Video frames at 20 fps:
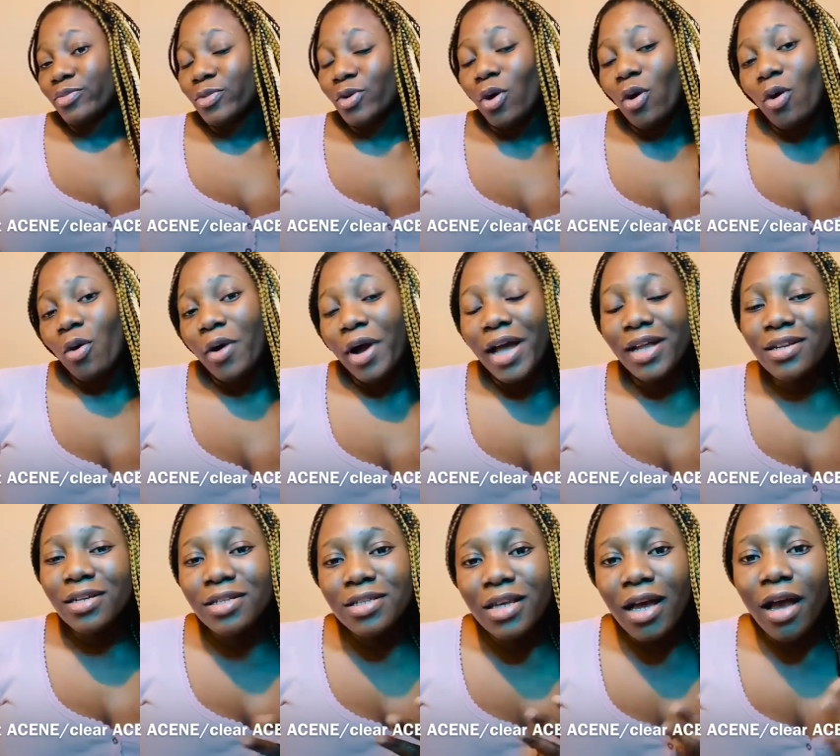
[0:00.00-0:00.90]
or
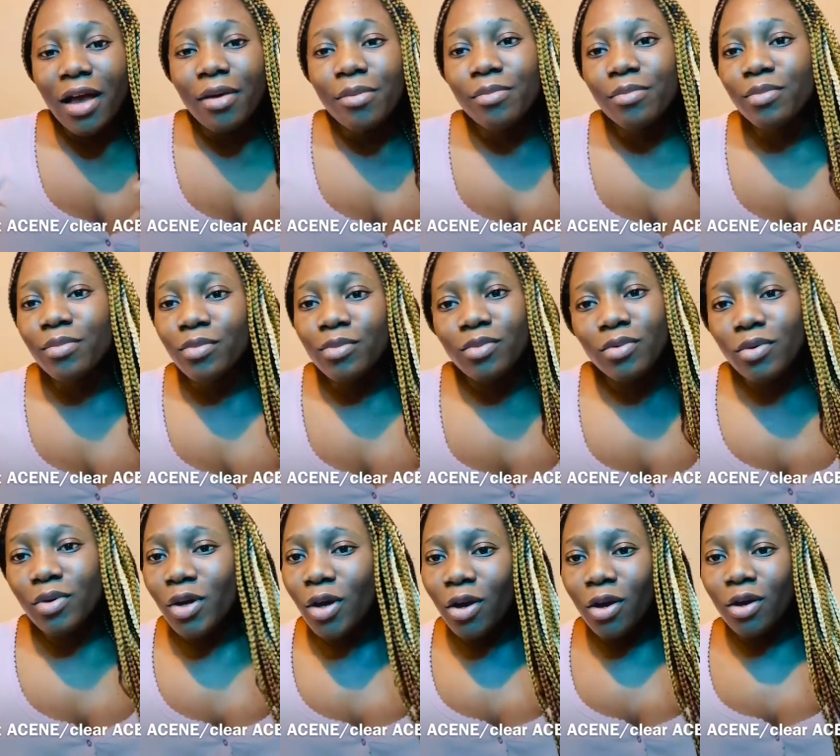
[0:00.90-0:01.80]
anytime
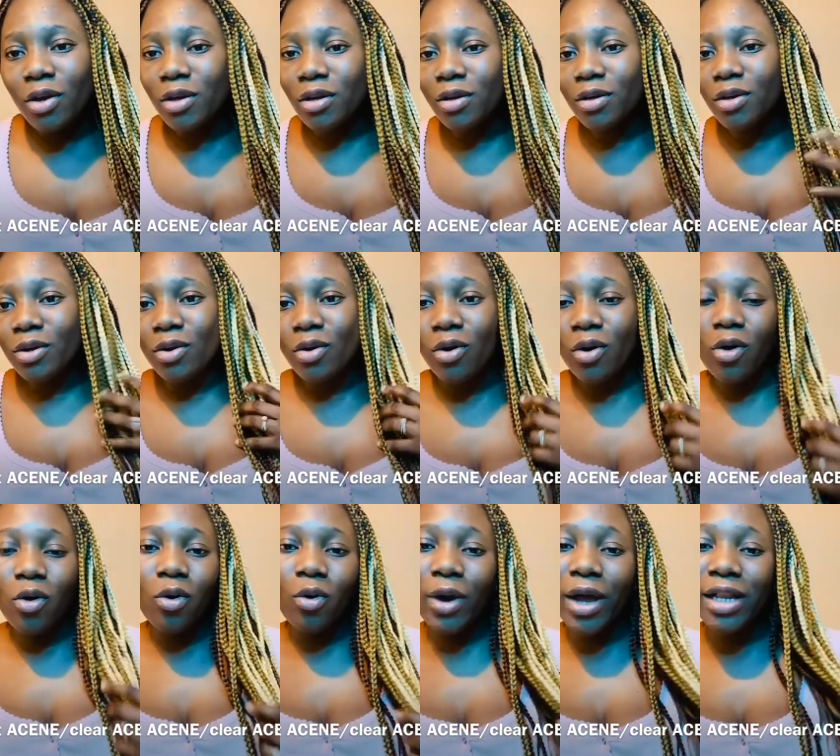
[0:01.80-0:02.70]

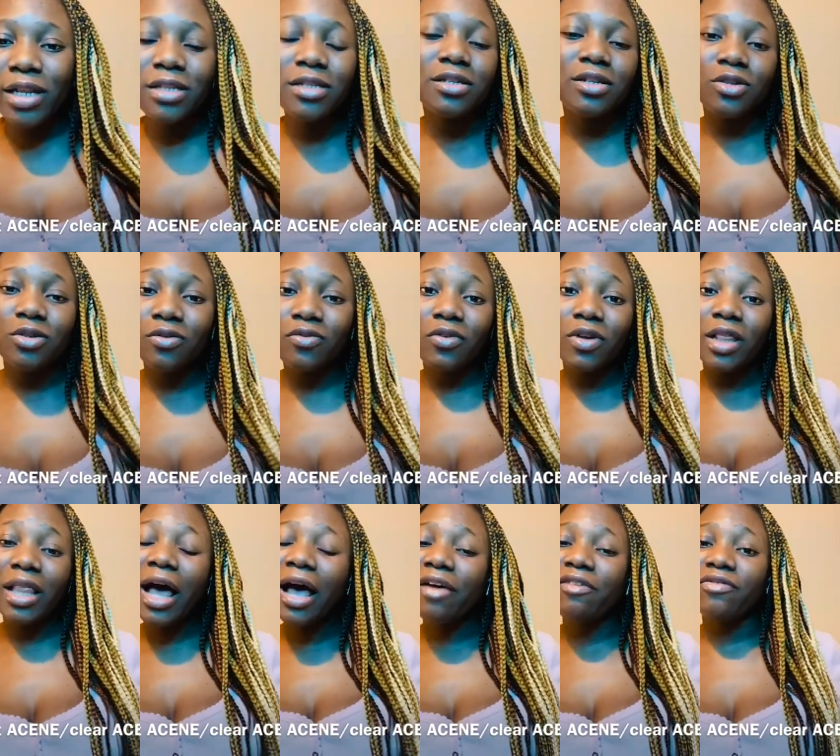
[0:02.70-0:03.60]
or any stage of your
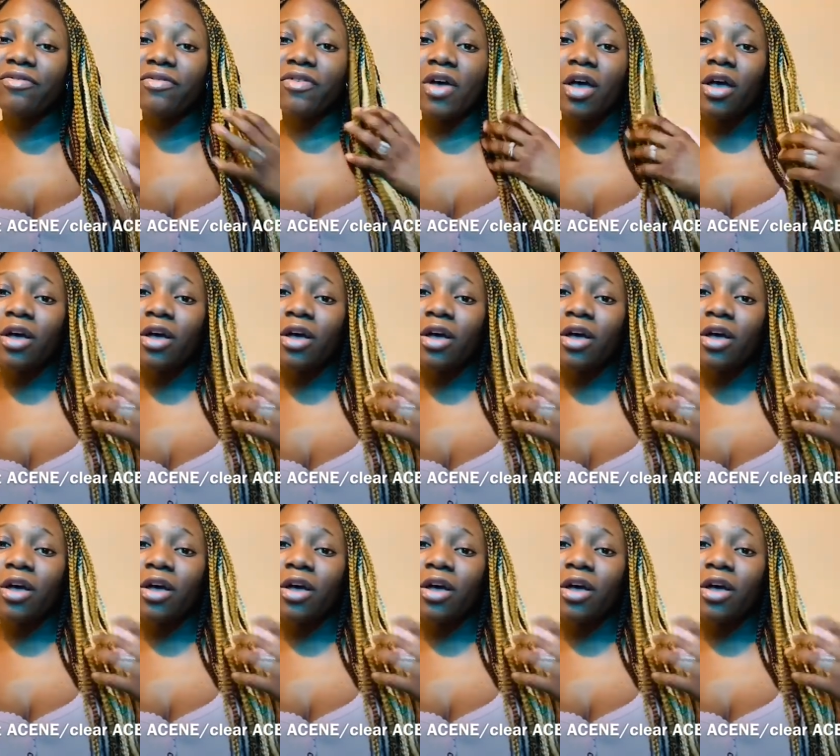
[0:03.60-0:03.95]
life.